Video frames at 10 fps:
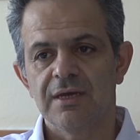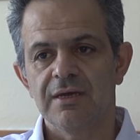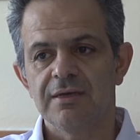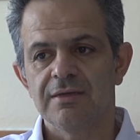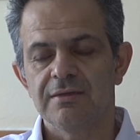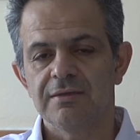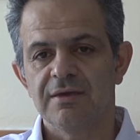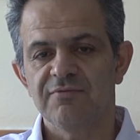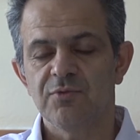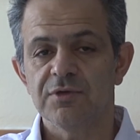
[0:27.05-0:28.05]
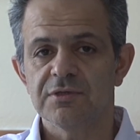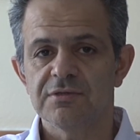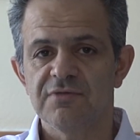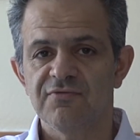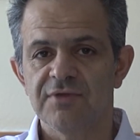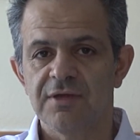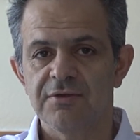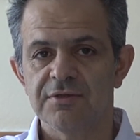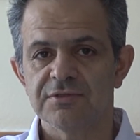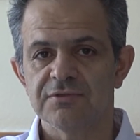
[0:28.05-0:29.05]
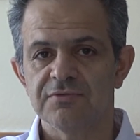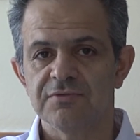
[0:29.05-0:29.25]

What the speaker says: I've worked in different areas